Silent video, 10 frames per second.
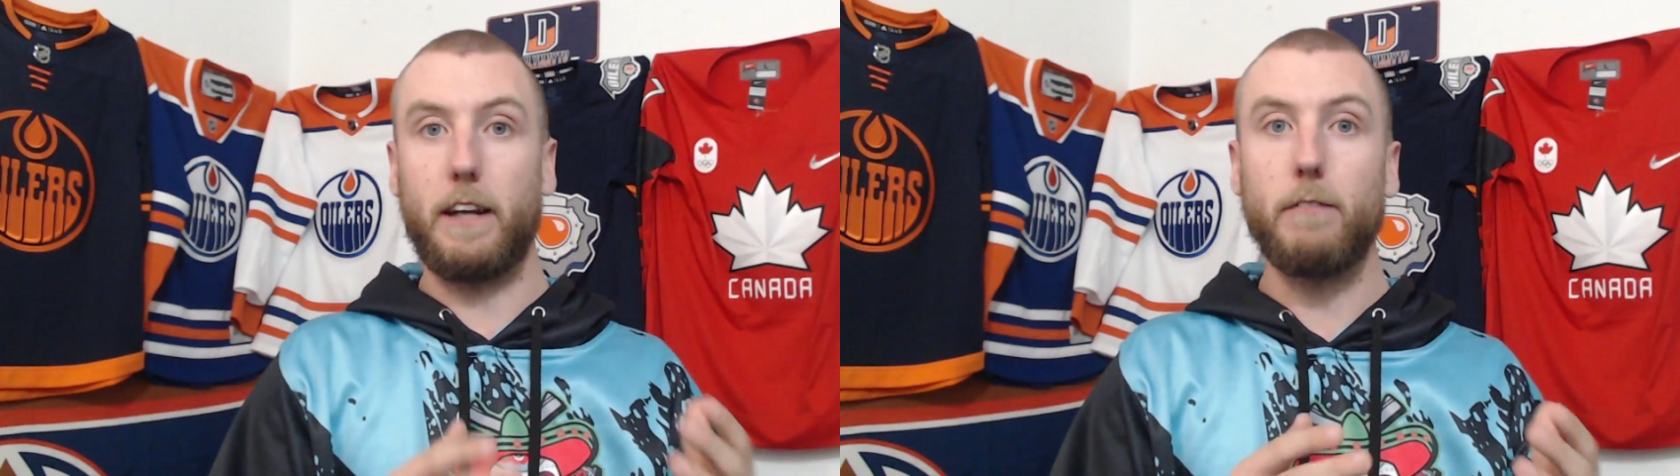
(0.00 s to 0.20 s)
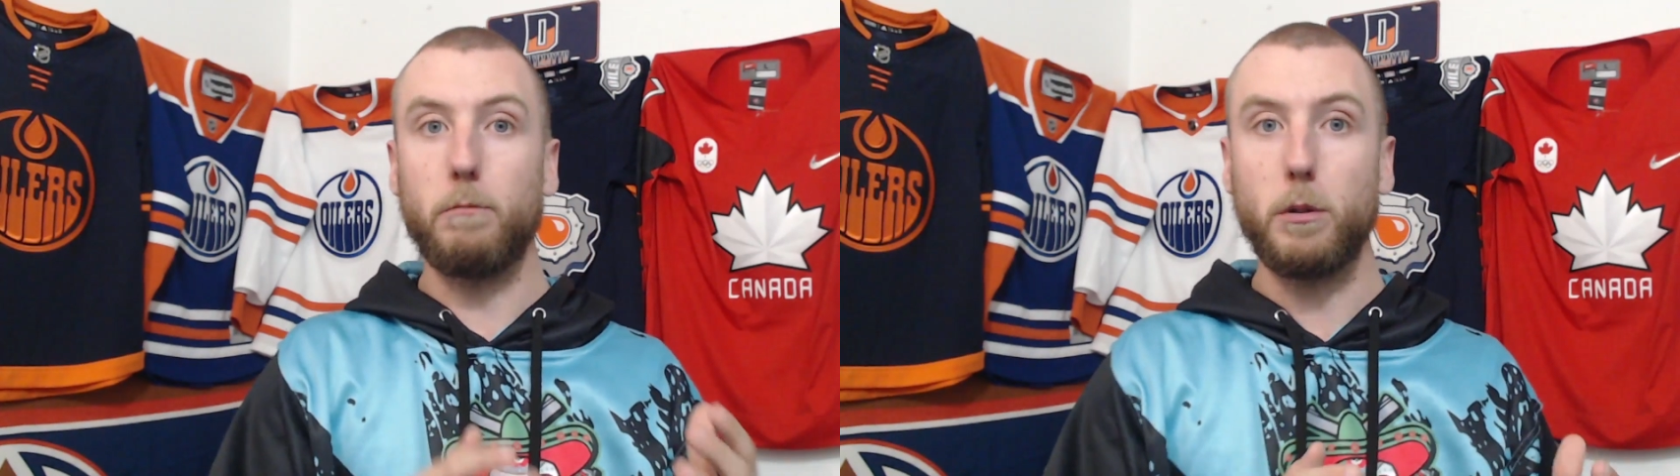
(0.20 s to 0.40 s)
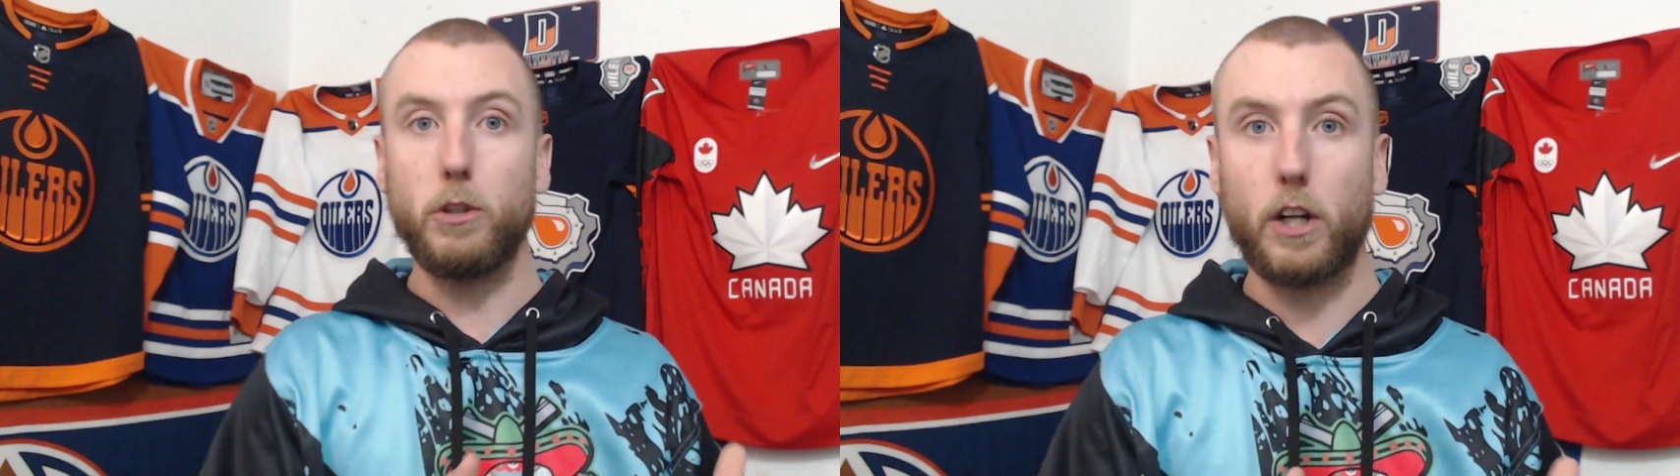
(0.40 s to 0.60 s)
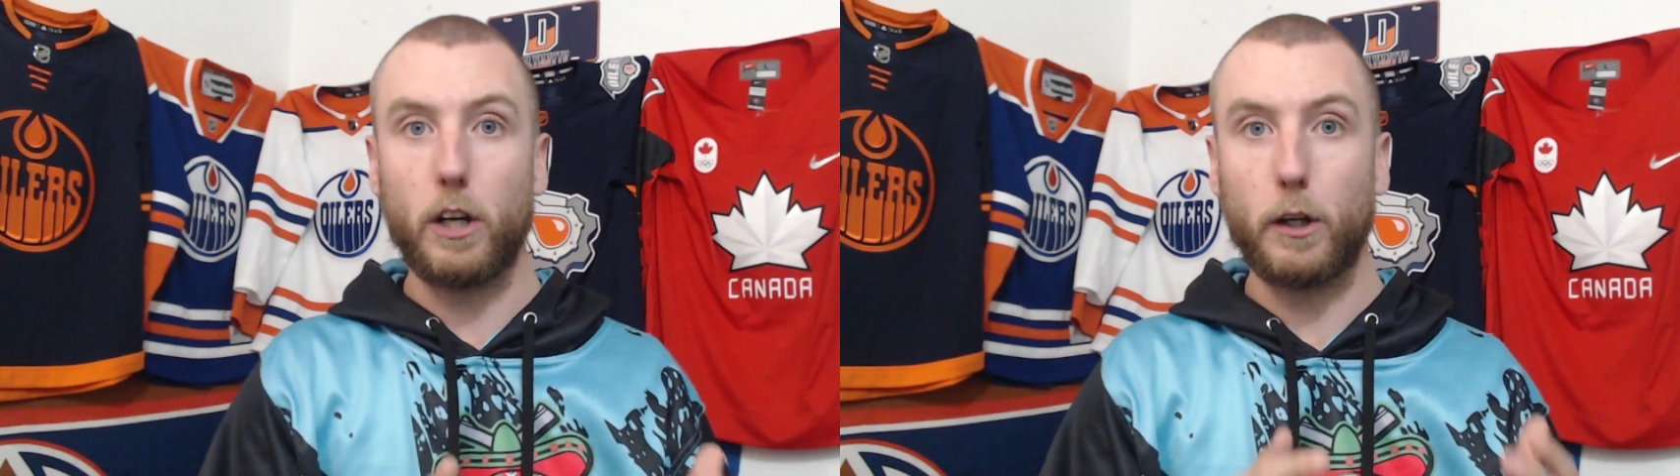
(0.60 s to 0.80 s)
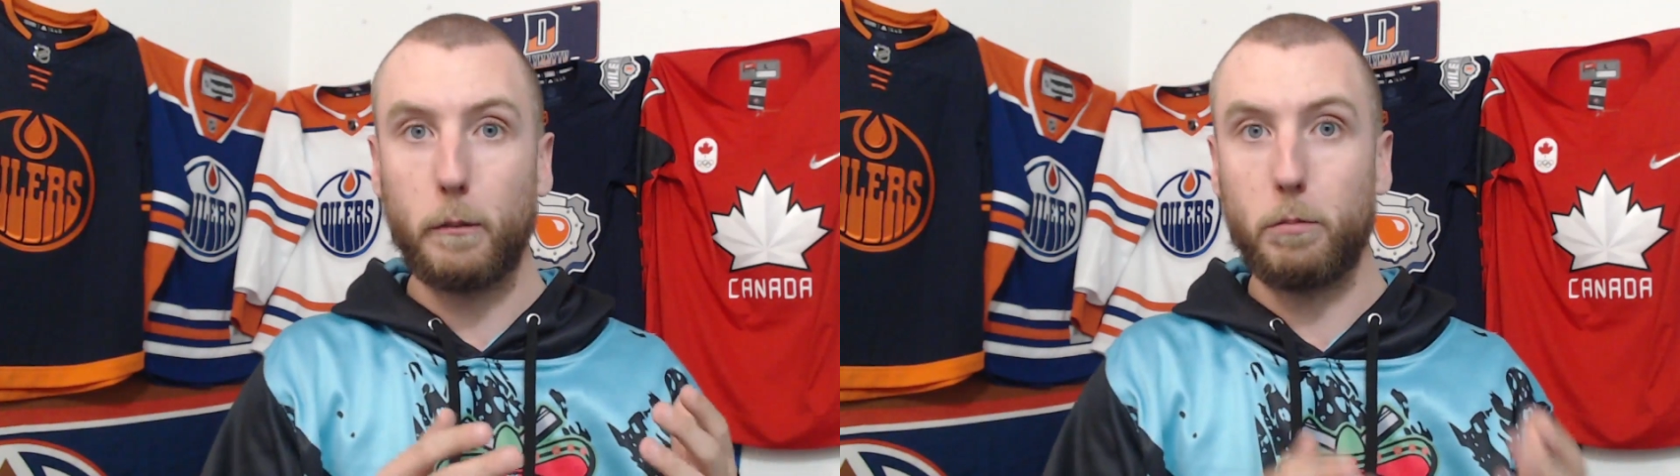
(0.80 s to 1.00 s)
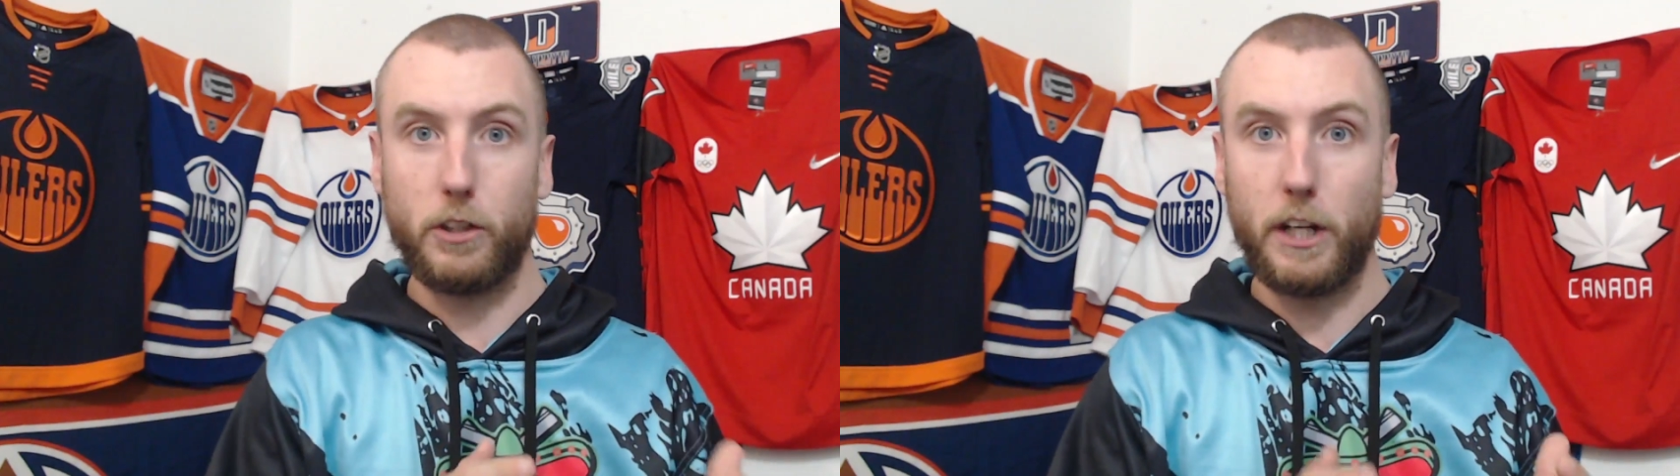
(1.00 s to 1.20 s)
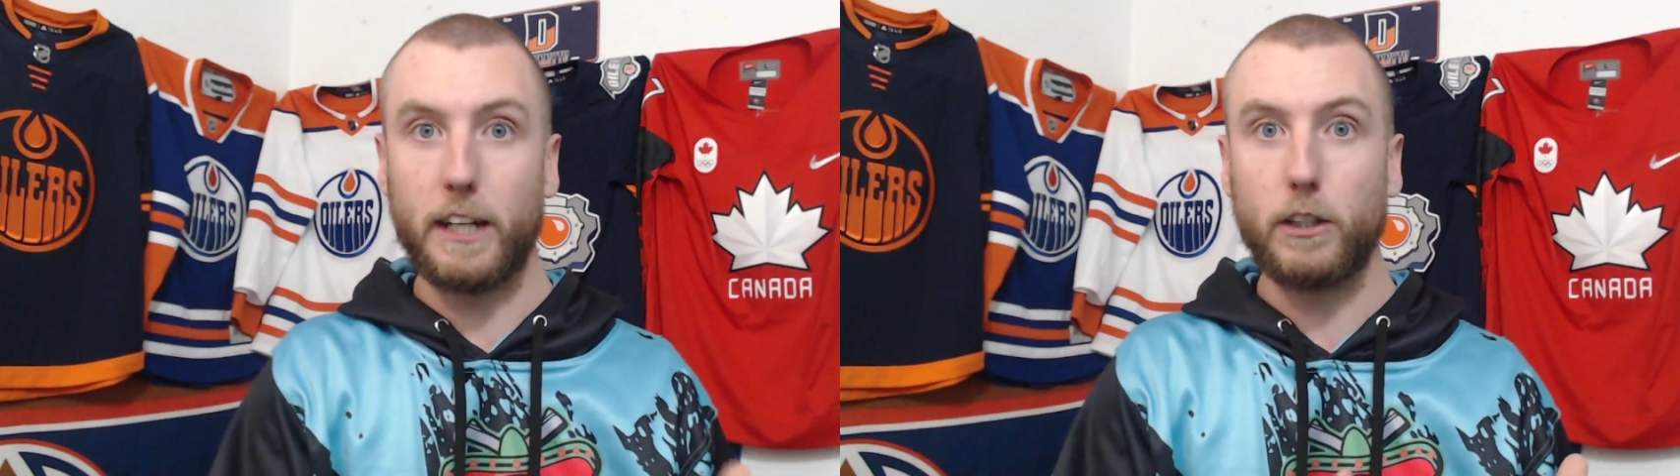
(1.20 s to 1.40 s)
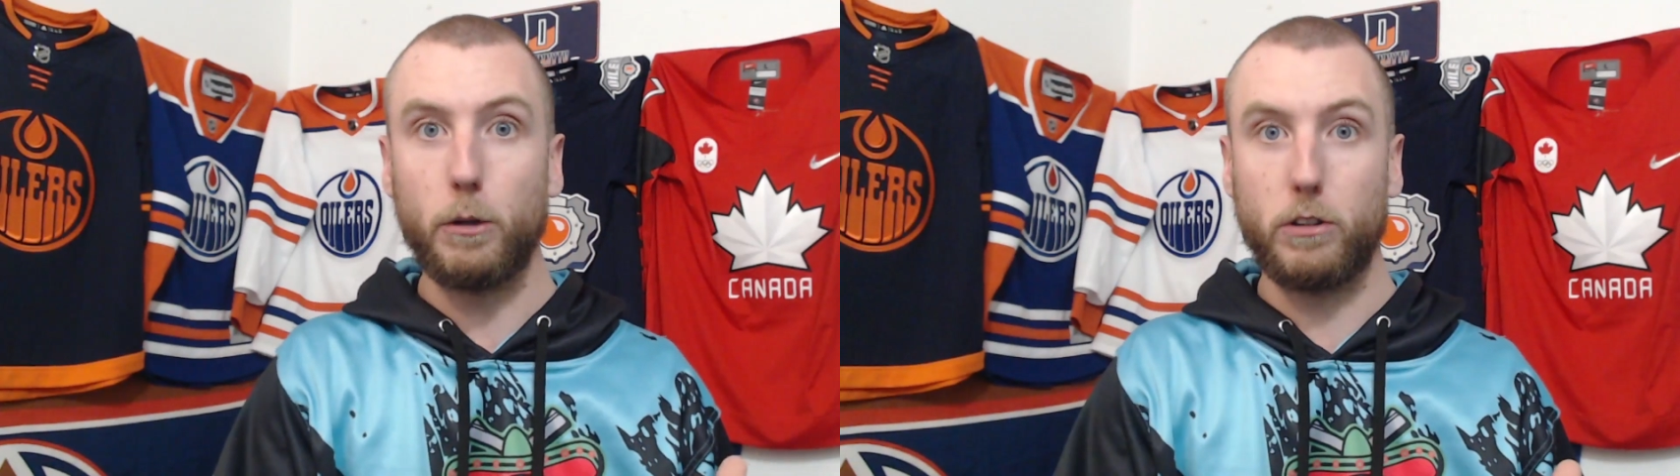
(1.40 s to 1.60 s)
Evan Bouchard could
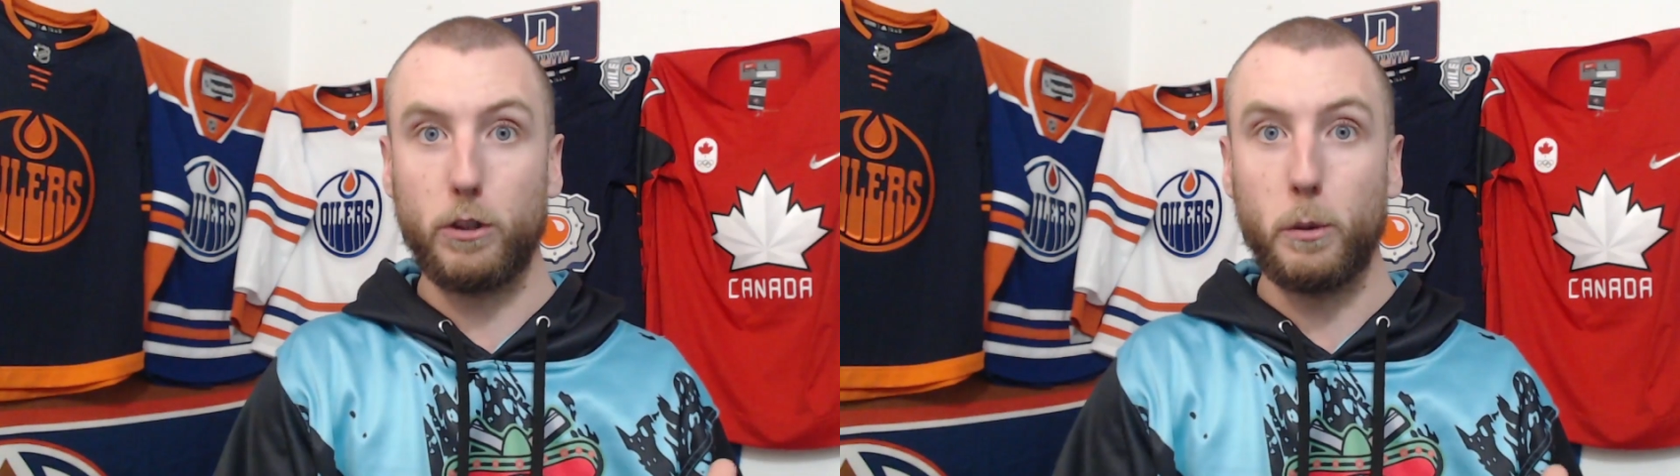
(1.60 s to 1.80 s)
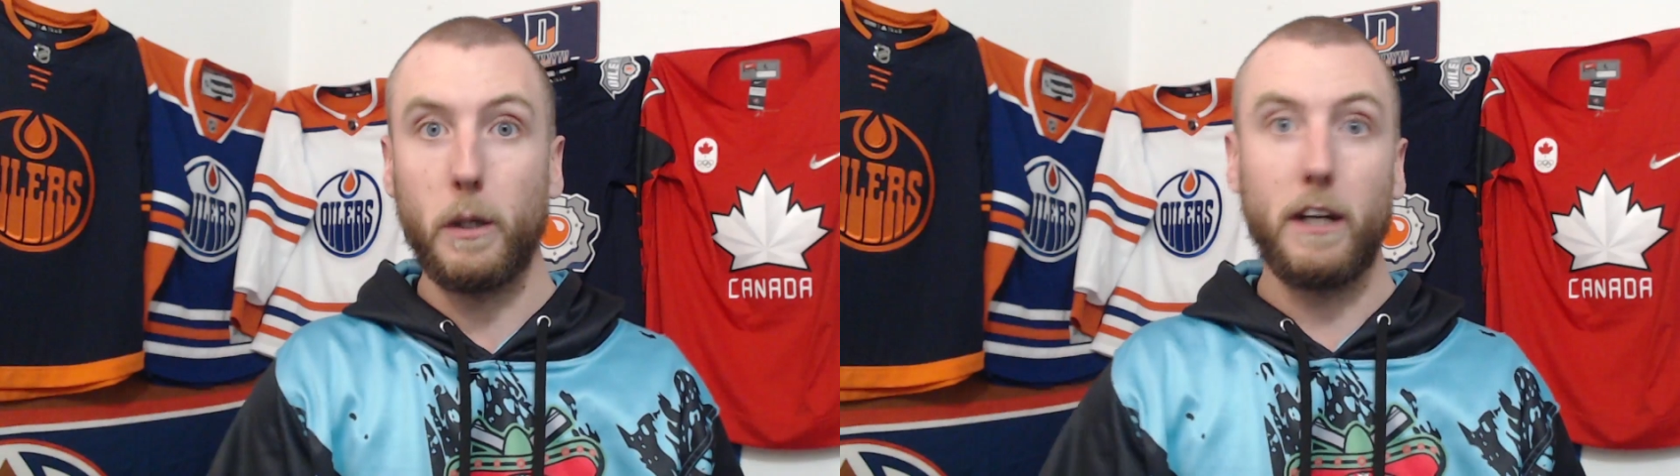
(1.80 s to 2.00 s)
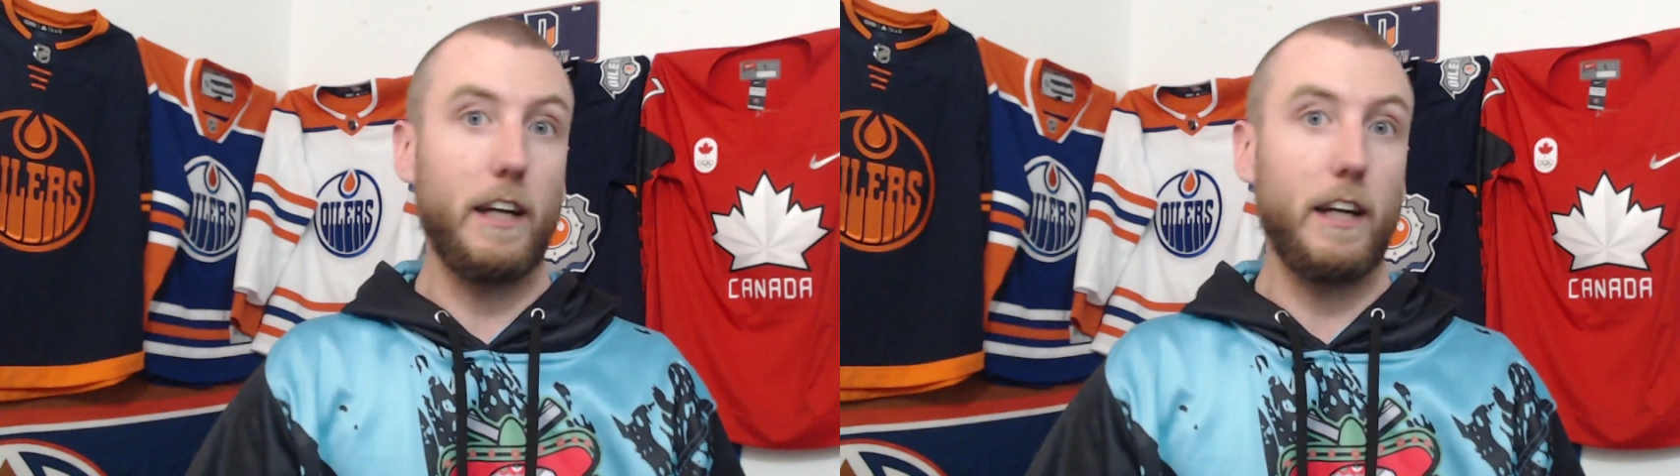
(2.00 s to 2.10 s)
project out to